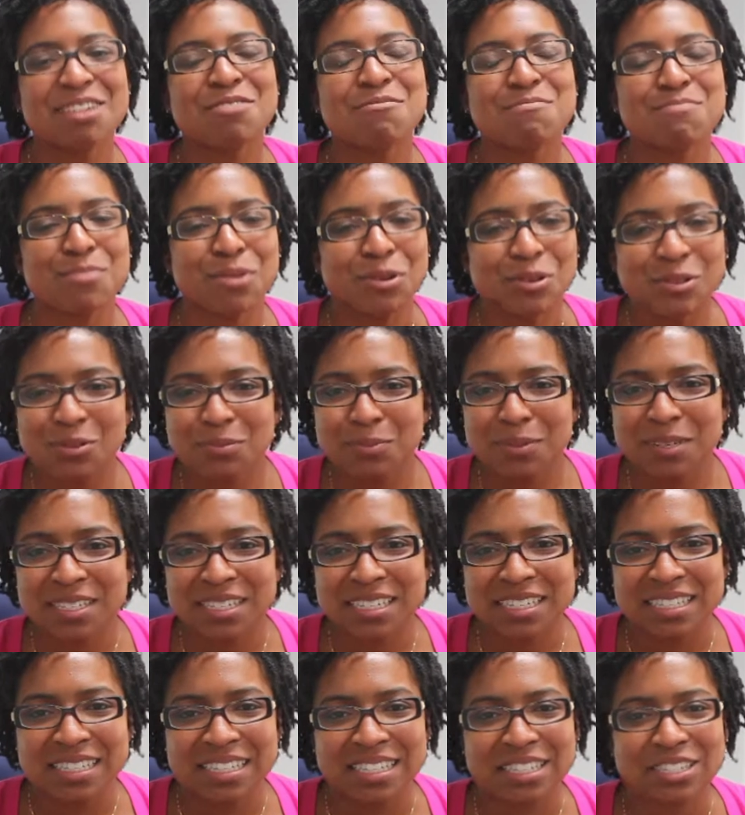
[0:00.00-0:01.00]
Most
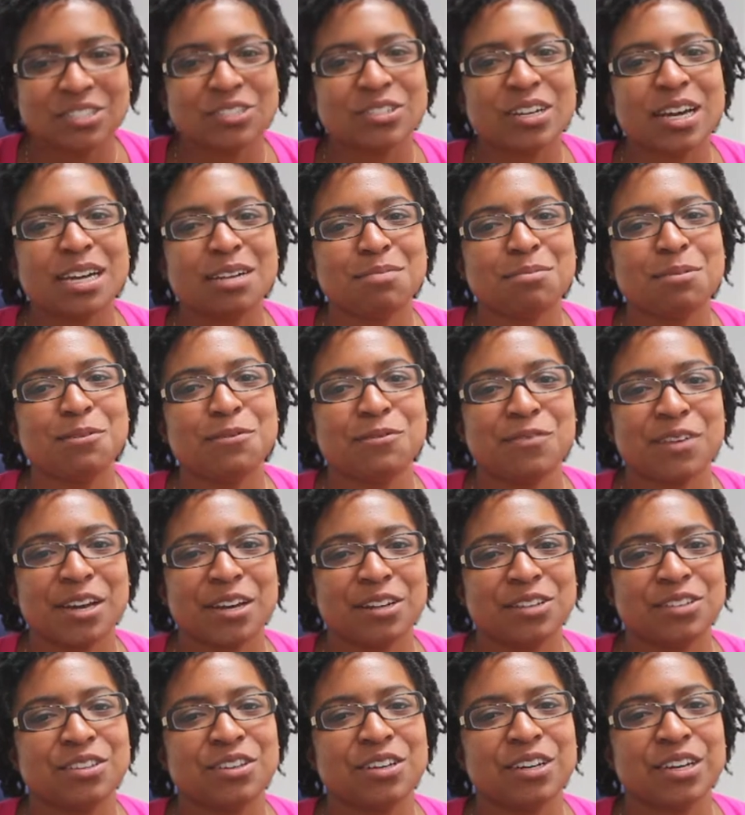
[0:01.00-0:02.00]
businesses try to be fair
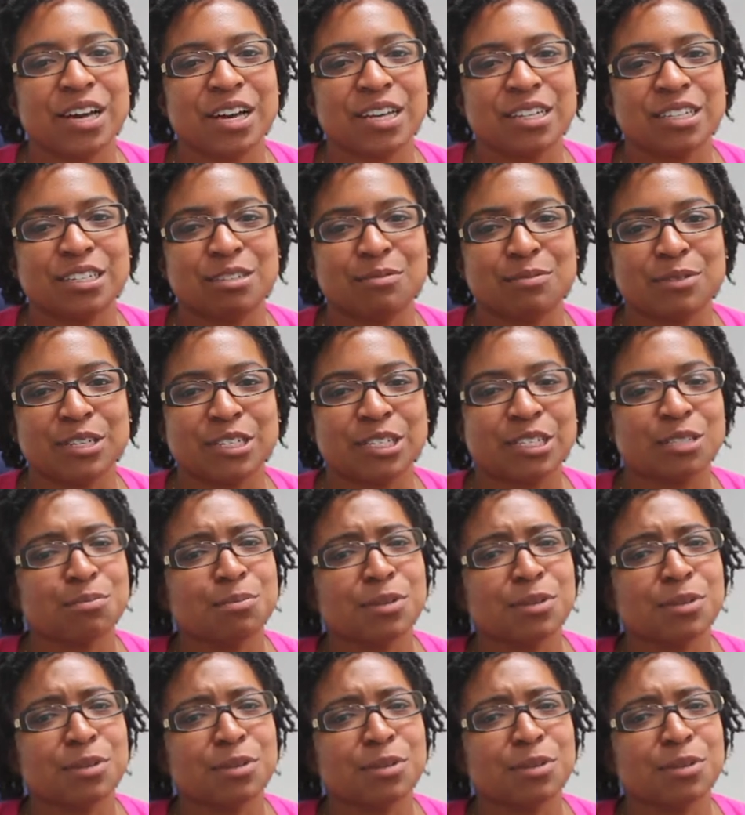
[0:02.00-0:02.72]
to their customers,